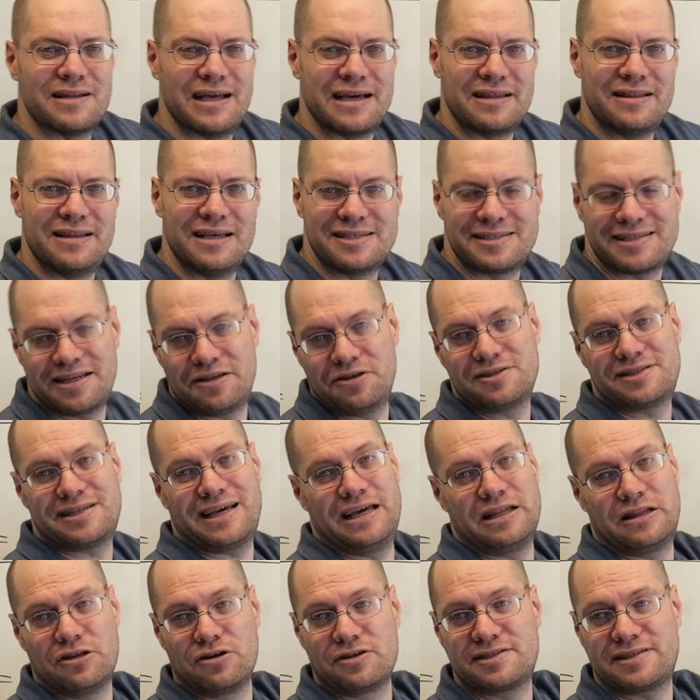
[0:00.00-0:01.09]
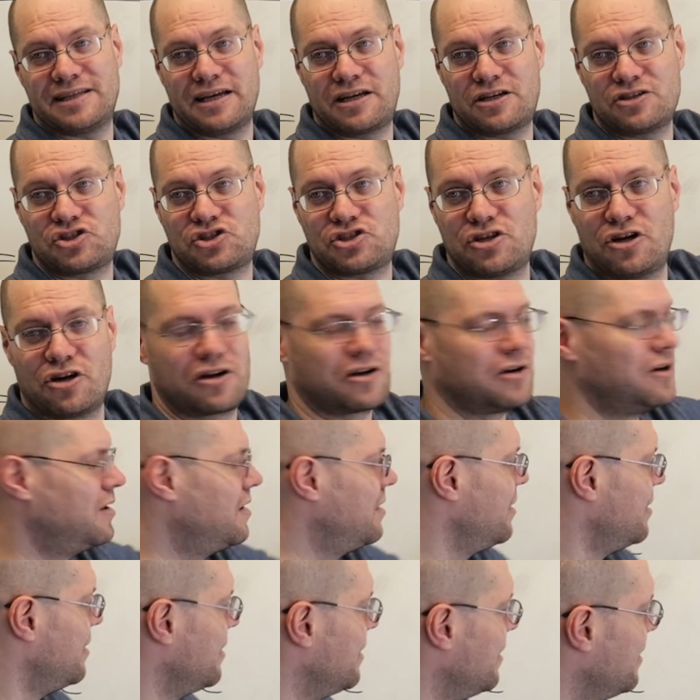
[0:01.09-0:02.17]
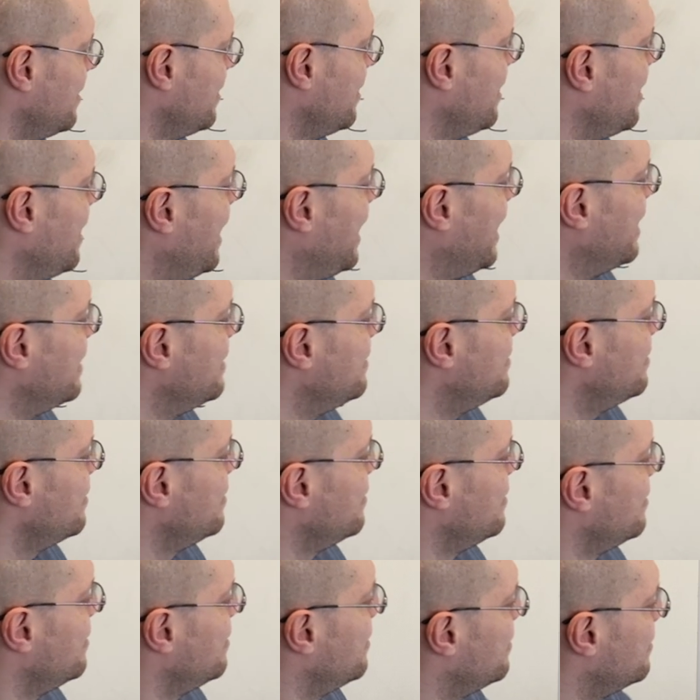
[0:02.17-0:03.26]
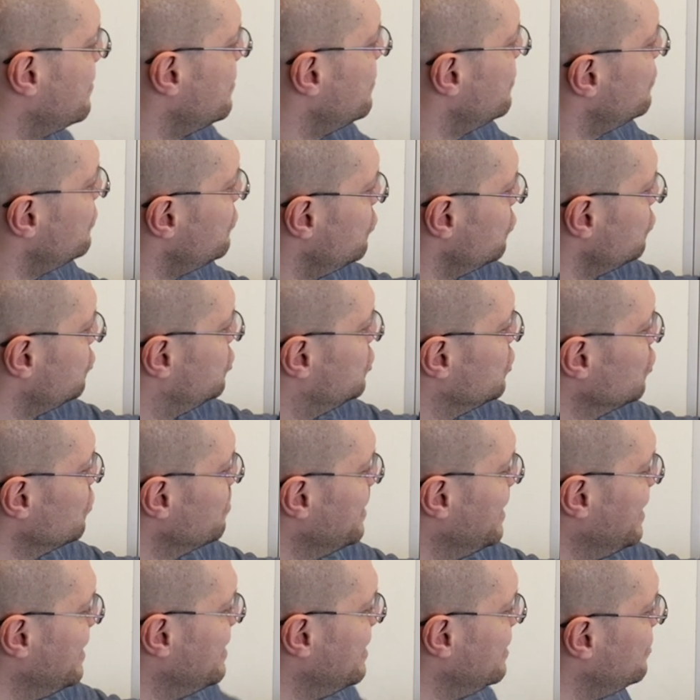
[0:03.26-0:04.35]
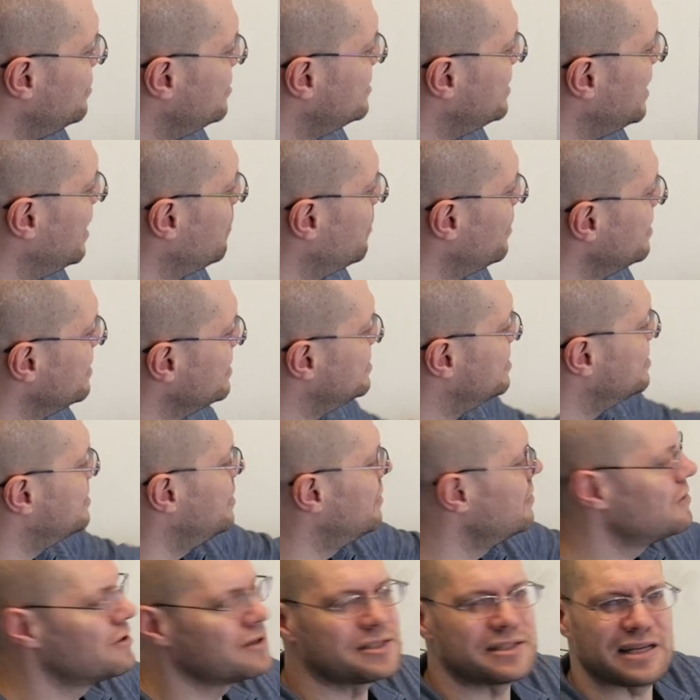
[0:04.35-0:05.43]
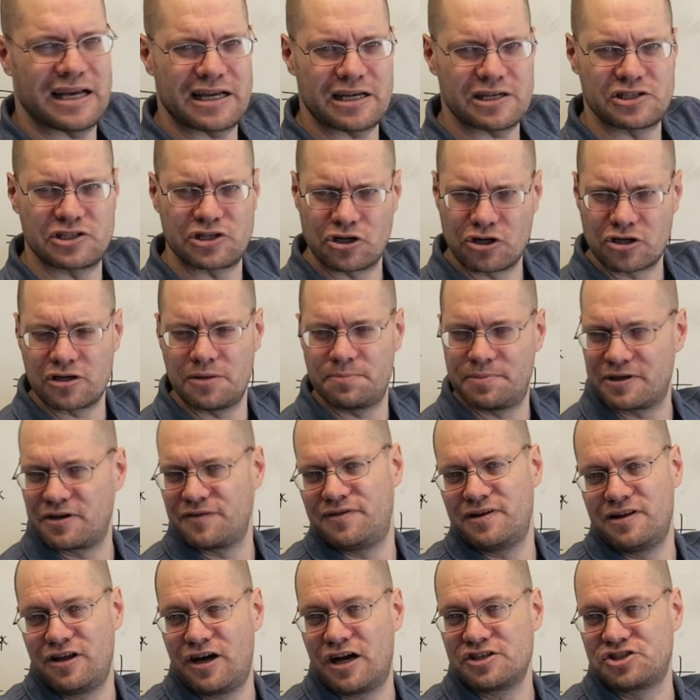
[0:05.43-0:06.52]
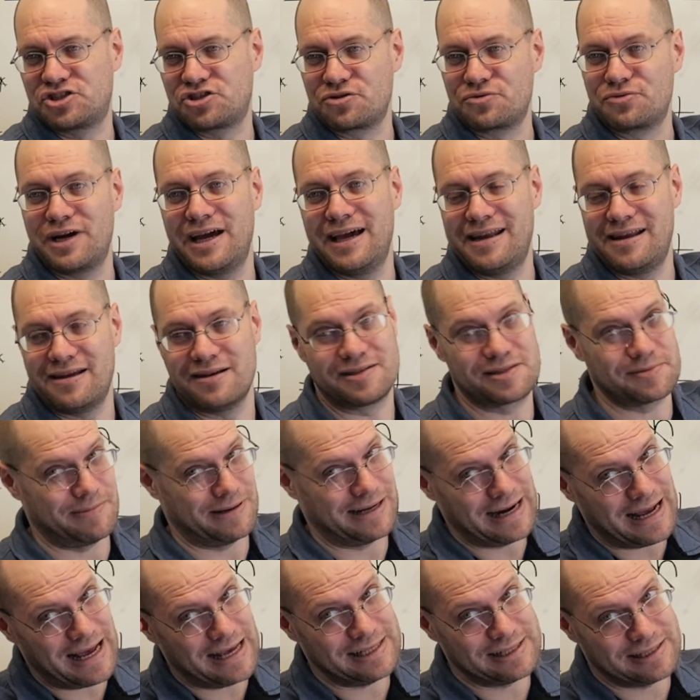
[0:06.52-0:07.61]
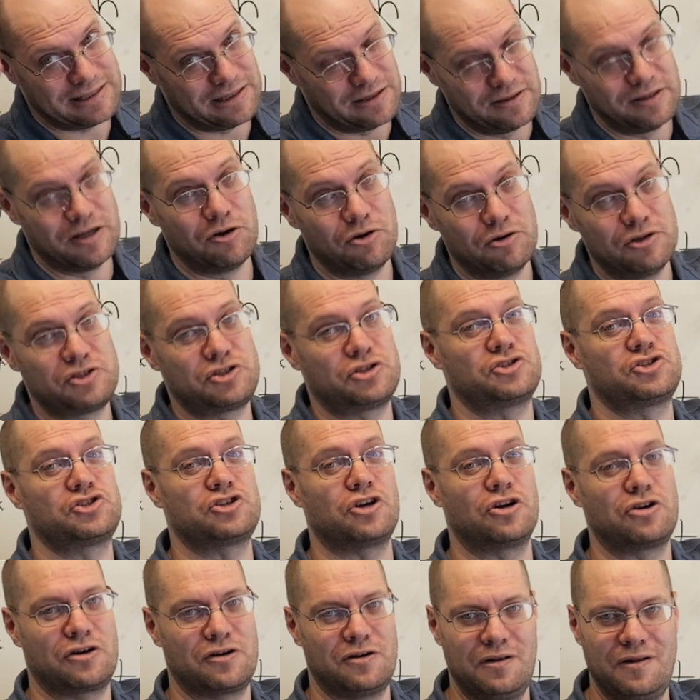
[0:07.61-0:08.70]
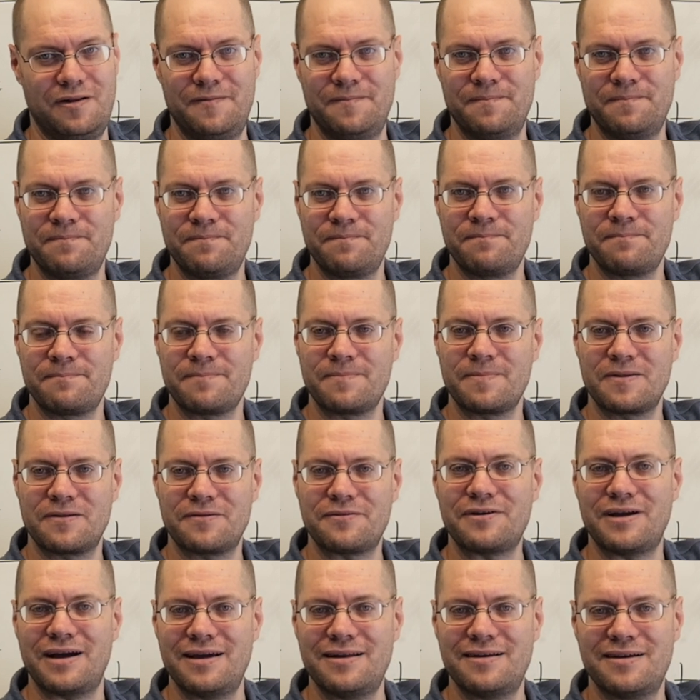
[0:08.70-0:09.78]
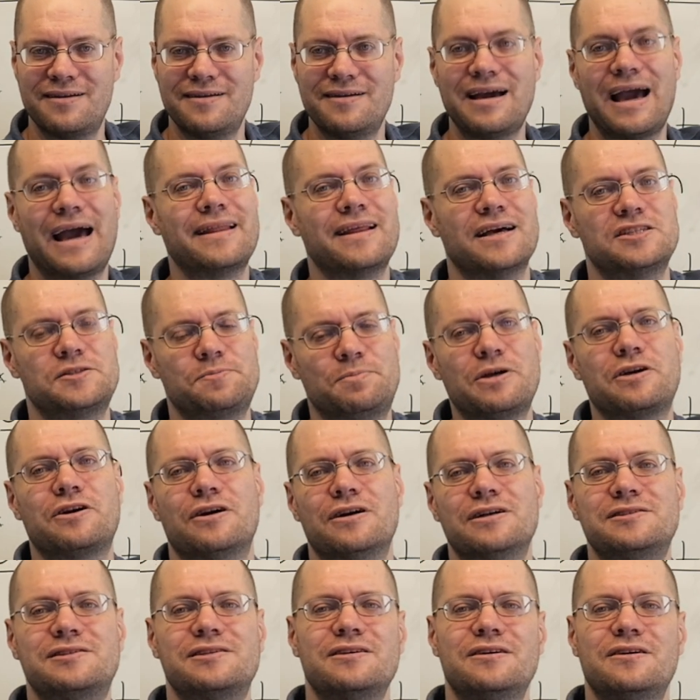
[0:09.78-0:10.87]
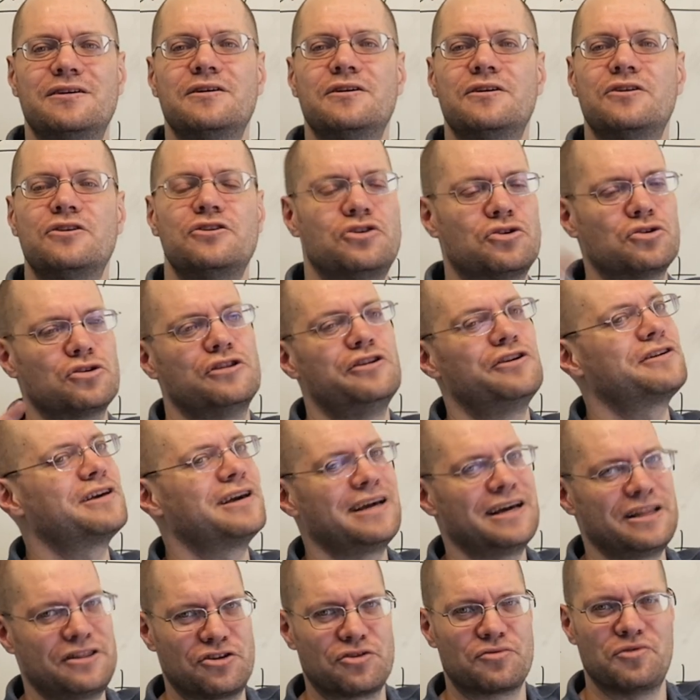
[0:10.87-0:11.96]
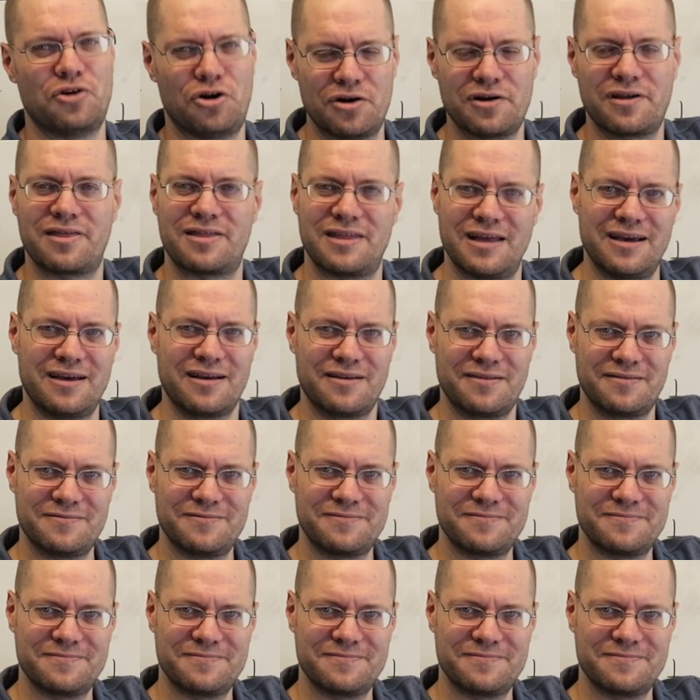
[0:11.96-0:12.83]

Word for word: like this and you say it looks like a circle. And you zoom in and you say, well, it still looks like a circle, but of a larger radius, but I still know it's a circle, right? And that's because you're looking at the wrong thing.